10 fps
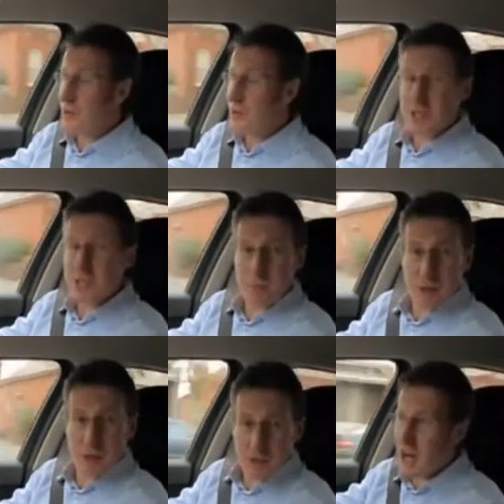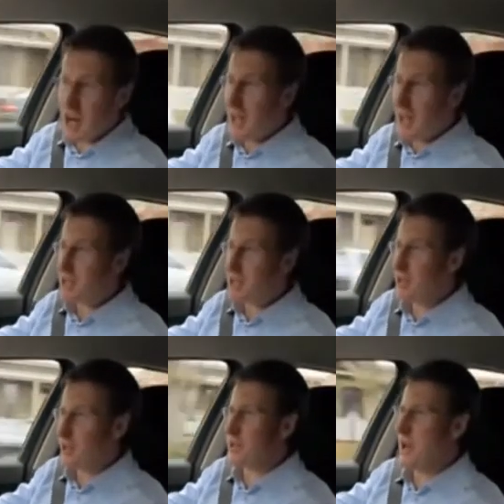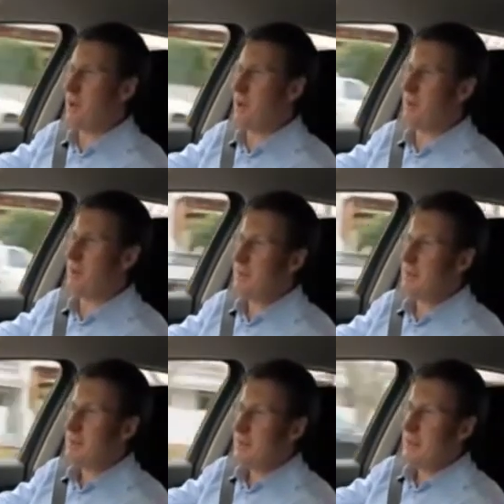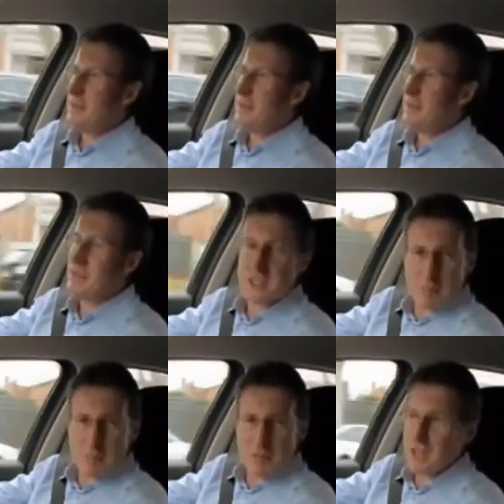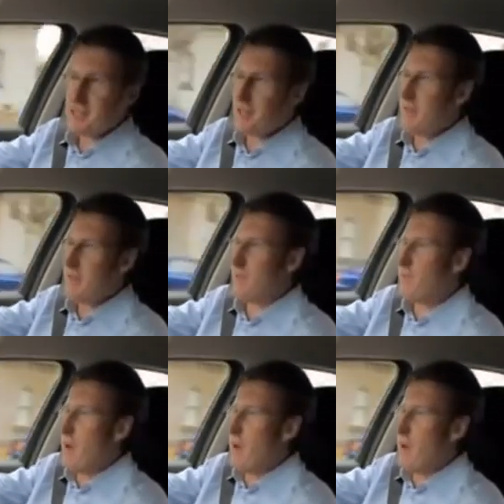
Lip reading: because the speed limits change all the time. In some cities, even